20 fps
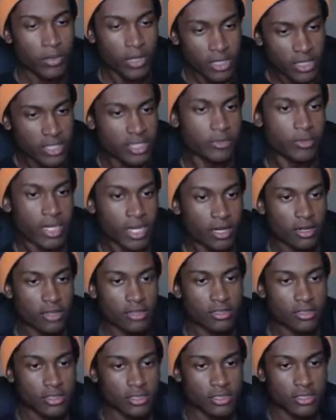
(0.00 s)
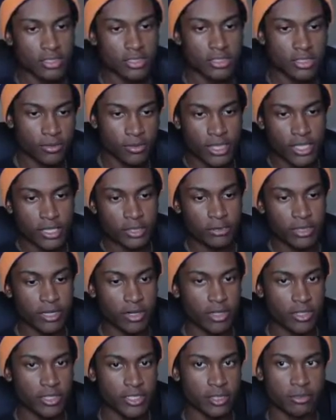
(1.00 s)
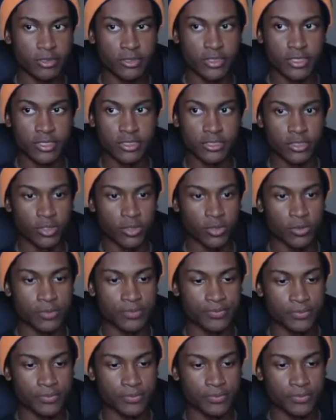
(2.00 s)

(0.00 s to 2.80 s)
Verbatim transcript: But I think we got all the I think we got all the upgrades, so